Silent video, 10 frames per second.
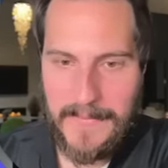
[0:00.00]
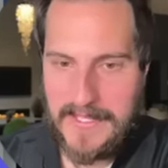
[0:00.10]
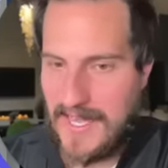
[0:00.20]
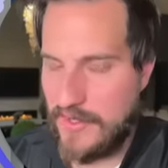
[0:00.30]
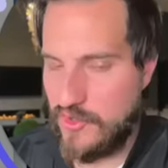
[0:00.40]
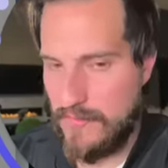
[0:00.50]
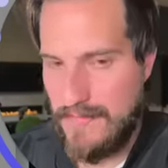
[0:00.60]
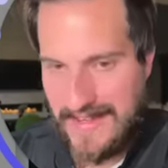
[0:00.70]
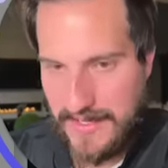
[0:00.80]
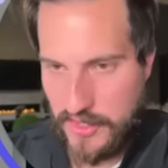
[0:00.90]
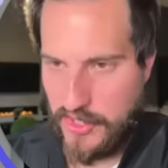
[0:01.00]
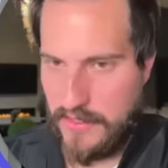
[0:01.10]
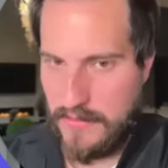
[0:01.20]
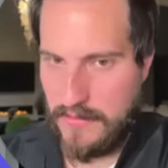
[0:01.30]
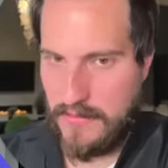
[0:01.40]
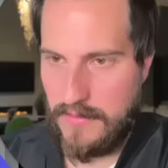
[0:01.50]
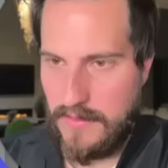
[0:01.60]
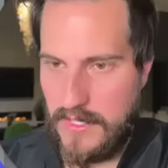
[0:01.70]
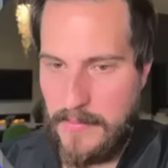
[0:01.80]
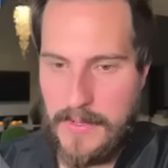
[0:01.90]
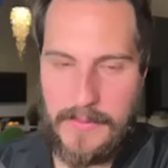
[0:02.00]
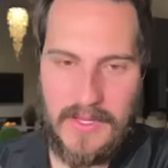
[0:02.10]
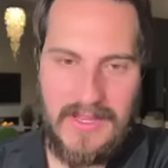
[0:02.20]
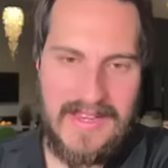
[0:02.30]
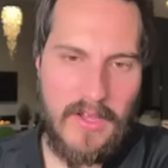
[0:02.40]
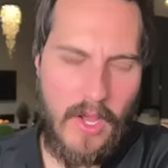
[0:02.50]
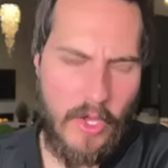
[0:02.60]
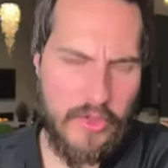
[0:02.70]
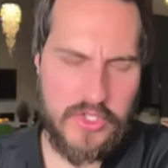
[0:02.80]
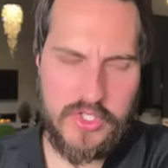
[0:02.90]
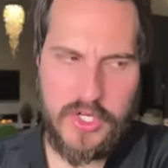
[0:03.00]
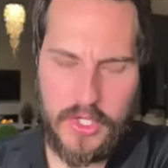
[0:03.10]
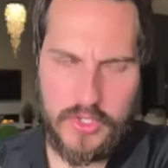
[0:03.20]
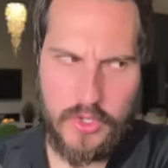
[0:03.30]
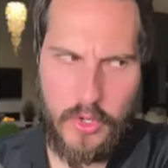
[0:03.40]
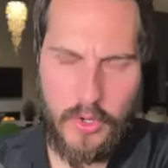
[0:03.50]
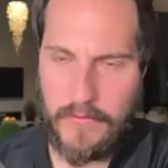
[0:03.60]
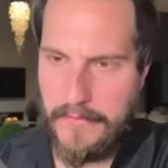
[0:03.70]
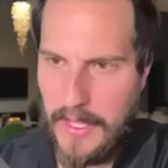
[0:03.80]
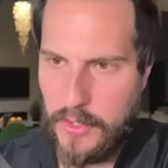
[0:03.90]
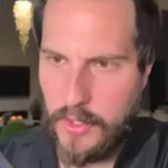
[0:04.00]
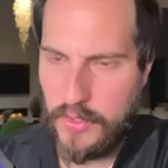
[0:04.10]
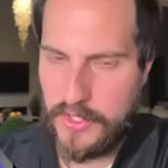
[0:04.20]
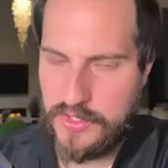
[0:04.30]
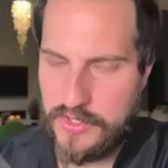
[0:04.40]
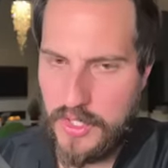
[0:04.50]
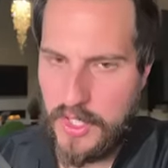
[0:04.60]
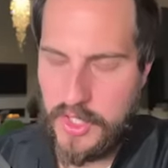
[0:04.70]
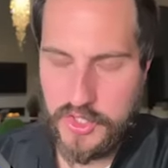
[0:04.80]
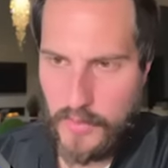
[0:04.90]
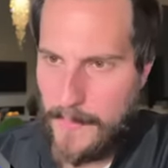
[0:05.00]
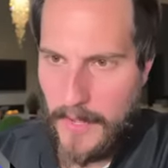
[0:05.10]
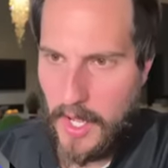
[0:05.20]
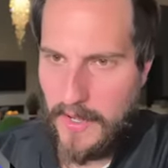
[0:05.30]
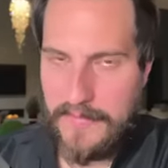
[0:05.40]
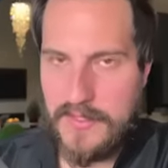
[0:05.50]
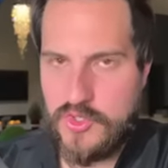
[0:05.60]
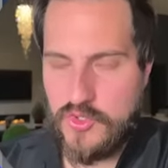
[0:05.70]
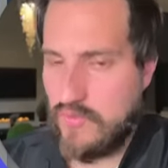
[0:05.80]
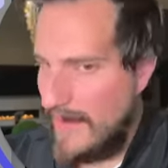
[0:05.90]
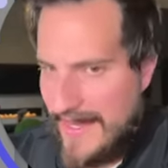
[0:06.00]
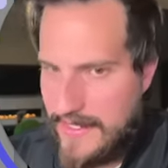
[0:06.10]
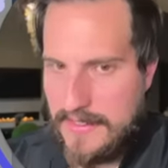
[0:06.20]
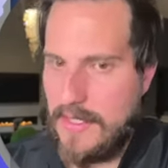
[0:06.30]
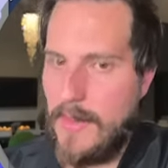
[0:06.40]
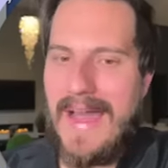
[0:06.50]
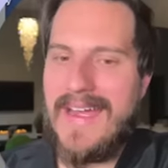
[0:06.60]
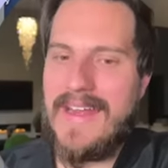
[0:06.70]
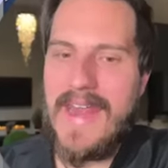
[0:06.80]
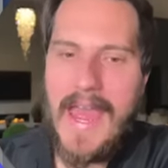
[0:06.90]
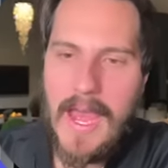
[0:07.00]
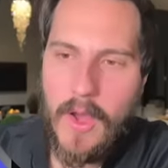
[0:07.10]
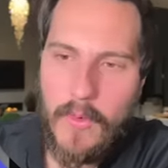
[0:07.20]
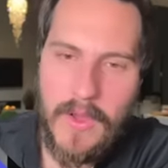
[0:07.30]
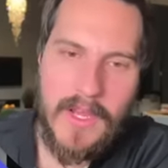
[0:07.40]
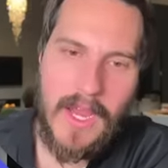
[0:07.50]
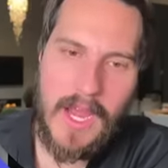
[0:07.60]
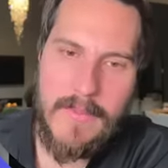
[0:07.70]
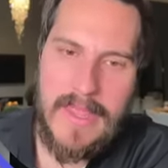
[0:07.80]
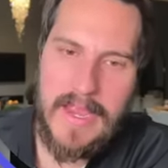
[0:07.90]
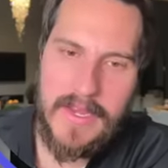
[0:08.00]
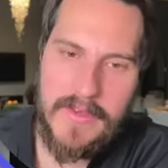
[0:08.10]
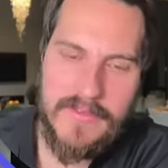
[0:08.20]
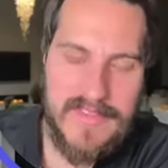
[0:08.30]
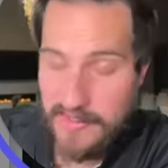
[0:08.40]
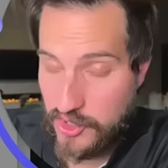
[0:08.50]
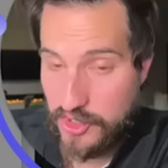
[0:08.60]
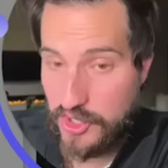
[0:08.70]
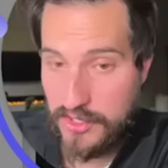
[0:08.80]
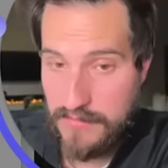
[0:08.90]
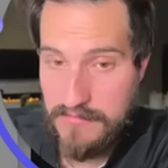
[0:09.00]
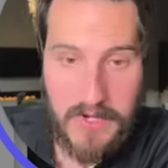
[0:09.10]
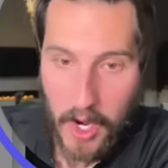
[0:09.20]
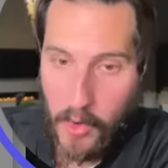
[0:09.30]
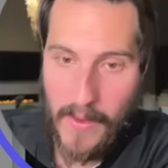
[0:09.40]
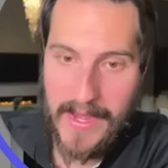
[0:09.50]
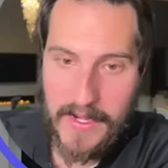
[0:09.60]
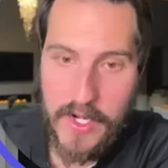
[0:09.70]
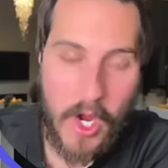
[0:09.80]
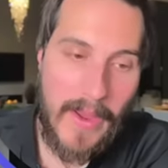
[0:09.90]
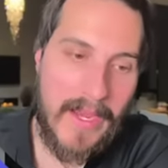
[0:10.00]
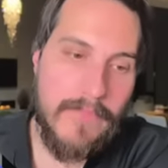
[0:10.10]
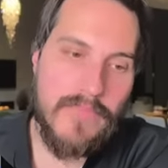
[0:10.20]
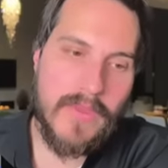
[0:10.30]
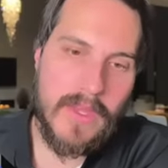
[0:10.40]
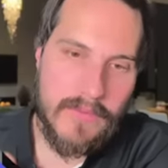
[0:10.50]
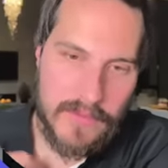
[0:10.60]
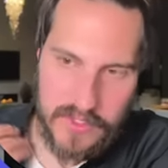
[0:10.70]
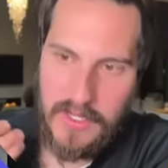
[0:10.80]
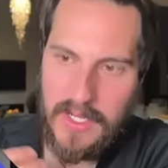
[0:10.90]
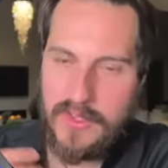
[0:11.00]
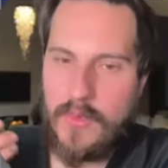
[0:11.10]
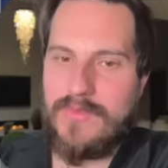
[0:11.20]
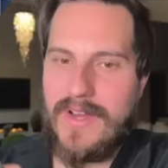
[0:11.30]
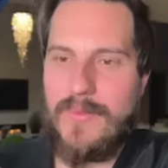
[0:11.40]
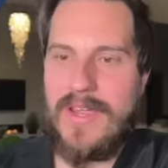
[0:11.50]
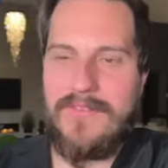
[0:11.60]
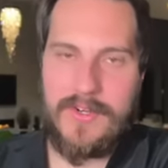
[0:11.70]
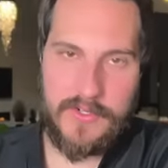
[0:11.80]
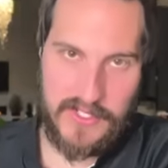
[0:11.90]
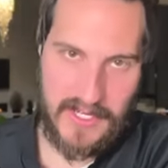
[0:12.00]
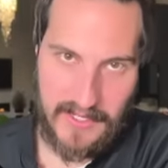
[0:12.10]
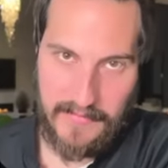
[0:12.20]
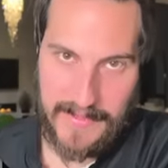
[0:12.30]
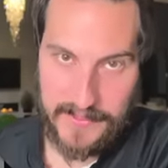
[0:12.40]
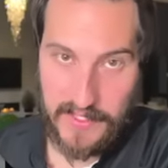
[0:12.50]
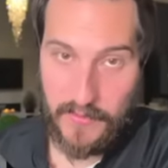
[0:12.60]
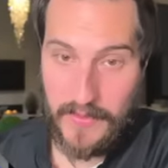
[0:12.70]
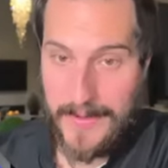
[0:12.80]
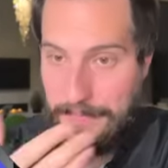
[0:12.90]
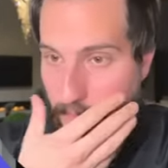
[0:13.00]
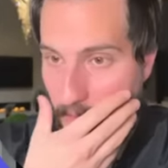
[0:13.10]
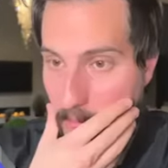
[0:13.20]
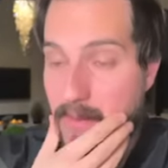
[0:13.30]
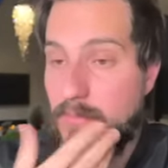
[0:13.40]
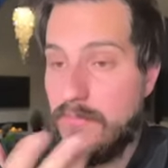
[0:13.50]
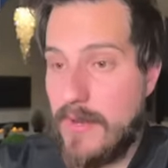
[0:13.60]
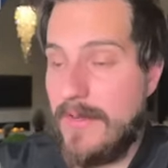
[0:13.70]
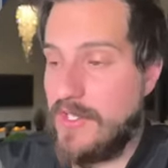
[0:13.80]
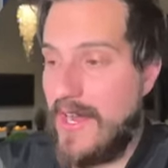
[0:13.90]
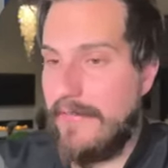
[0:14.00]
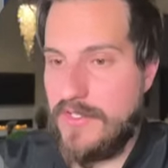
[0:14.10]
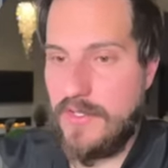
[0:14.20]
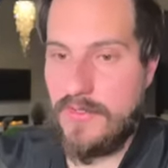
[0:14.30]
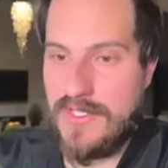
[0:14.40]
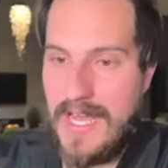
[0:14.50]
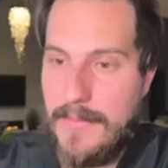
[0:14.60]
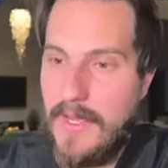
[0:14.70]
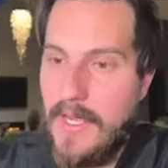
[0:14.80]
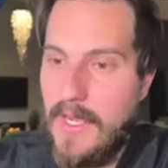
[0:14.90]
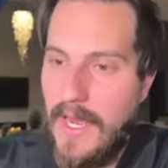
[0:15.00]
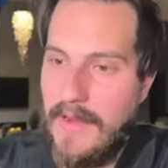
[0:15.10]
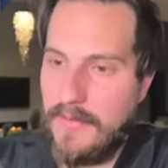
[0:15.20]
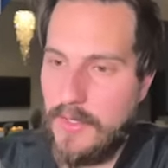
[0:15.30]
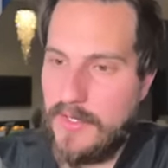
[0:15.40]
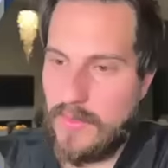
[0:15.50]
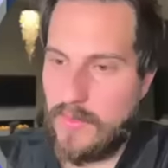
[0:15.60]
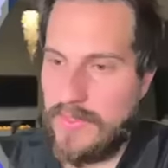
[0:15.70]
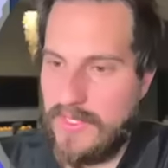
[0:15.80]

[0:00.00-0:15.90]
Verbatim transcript: It's had a tremendous year, and people are like, oh, the stock's overvalued. It's a ripoff. It's crazy to buy it now. I mean, this is just no way, no way. It's not the right way of understanding investing, right? I mean, pretty much every single time I ever look at a real